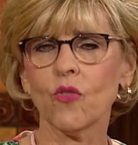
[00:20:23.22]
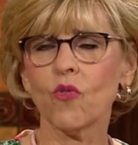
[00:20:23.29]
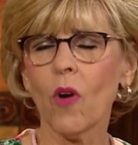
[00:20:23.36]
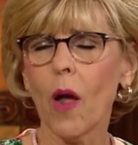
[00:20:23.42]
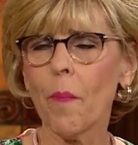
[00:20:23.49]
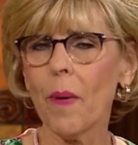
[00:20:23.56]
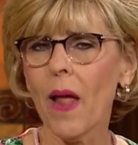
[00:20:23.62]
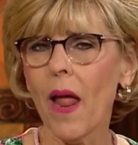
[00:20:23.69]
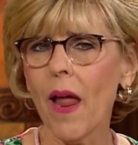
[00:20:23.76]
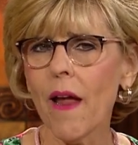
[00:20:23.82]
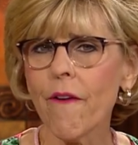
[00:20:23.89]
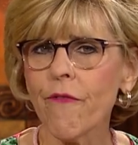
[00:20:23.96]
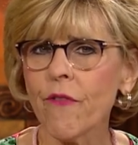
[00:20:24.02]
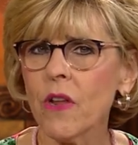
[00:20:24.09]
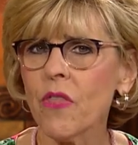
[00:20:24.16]
drop
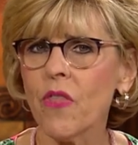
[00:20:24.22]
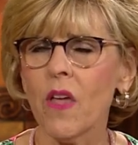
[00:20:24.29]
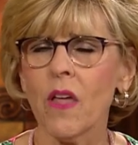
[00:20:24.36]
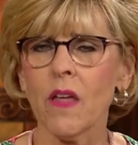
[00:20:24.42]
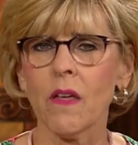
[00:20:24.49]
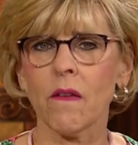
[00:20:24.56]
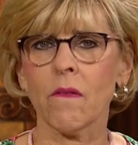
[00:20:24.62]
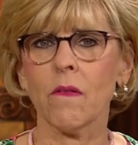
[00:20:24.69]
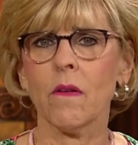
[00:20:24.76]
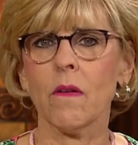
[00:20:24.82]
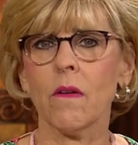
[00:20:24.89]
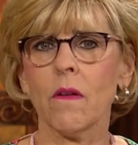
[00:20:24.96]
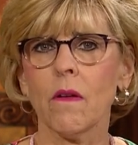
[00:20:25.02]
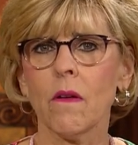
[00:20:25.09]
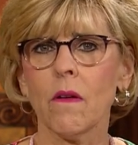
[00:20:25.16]
everything yeah.
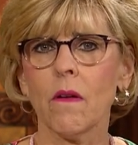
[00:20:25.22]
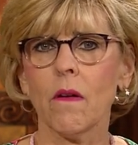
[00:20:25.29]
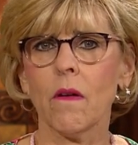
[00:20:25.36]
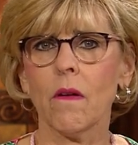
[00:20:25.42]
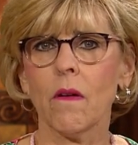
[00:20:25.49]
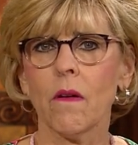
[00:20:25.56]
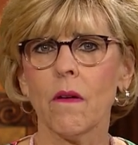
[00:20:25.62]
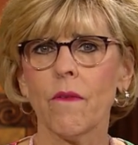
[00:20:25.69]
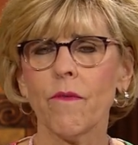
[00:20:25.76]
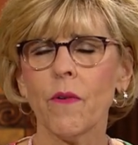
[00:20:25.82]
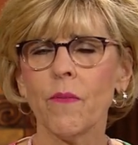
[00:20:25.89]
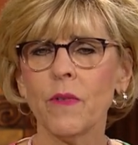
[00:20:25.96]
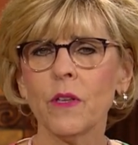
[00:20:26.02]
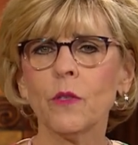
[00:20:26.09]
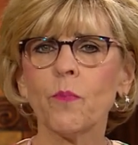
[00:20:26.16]

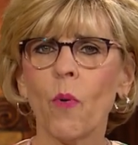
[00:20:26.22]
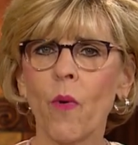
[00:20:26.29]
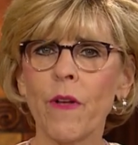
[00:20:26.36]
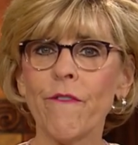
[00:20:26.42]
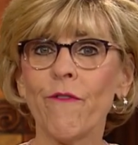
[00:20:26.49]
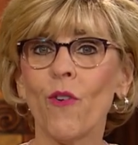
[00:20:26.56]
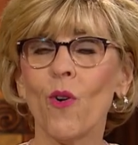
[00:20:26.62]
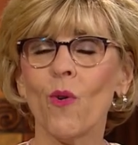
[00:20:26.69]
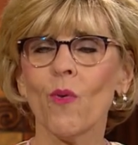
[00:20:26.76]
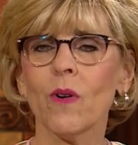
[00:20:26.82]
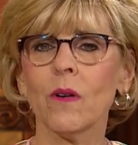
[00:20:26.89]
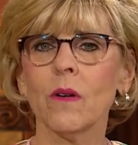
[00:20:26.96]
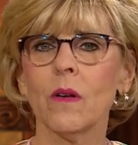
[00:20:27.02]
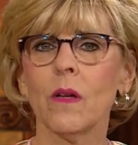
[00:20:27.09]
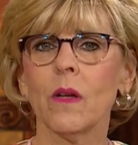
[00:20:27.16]
from this point
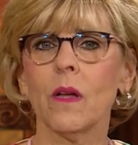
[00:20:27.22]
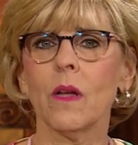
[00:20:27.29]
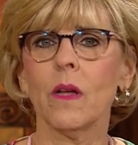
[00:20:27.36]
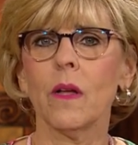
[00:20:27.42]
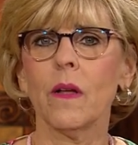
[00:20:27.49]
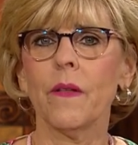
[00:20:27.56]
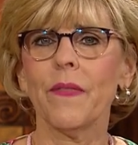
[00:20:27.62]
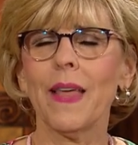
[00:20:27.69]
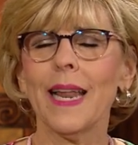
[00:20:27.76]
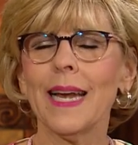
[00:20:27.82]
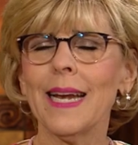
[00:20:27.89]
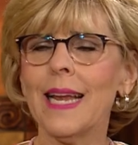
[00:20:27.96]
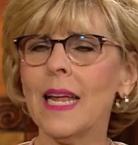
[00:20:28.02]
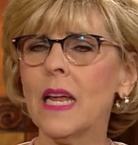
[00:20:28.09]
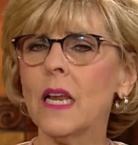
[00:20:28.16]
forward that
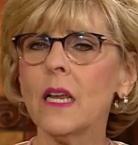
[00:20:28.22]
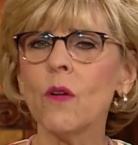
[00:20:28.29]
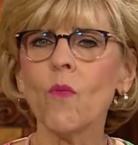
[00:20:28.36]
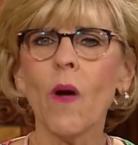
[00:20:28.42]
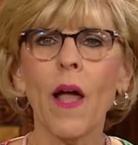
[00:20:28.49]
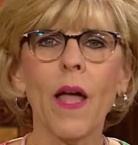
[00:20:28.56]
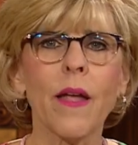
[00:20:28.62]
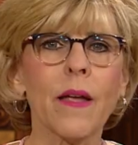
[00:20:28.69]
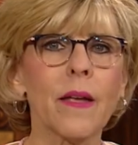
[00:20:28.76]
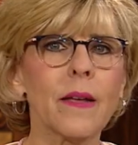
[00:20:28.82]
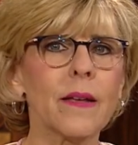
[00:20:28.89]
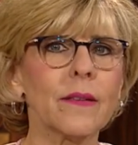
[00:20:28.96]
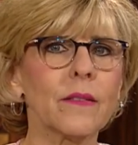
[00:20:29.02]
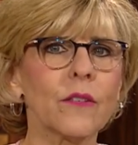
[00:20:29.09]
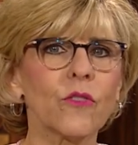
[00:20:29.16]
in any way
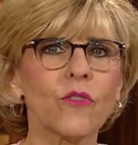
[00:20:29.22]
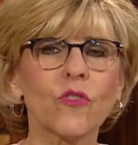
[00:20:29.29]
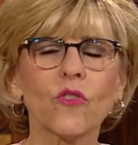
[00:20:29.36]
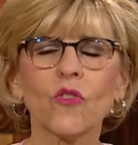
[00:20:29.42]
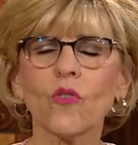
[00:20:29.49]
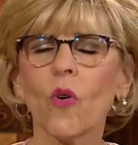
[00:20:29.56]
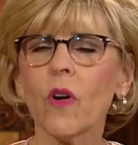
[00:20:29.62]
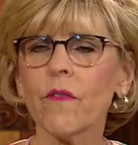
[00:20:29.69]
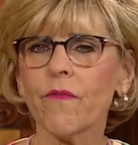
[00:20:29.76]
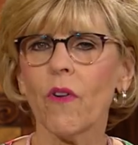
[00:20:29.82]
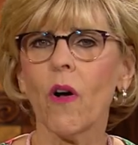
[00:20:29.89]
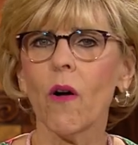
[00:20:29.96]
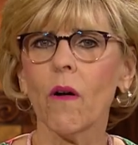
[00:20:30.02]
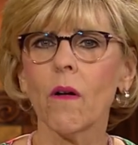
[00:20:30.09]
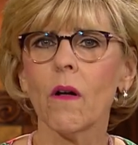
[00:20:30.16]
is a
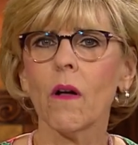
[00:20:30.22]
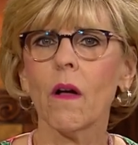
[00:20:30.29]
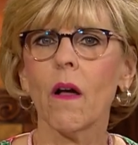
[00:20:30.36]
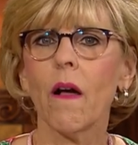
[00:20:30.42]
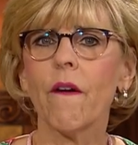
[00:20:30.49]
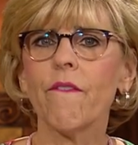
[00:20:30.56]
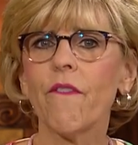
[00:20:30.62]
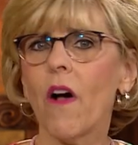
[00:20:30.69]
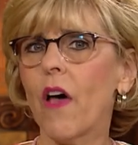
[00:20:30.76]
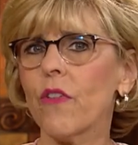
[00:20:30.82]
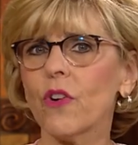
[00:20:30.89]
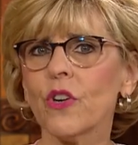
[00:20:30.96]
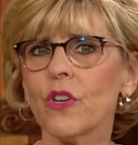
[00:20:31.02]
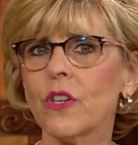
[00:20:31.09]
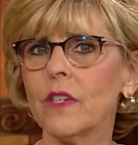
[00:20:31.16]
shortfall of
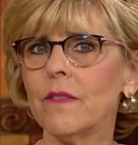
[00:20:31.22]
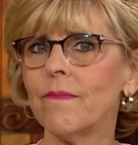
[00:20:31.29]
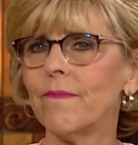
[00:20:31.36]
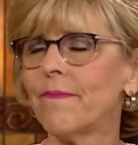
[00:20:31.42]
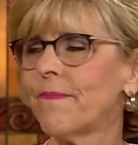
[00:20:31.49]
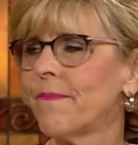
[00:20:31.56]
fatherhood.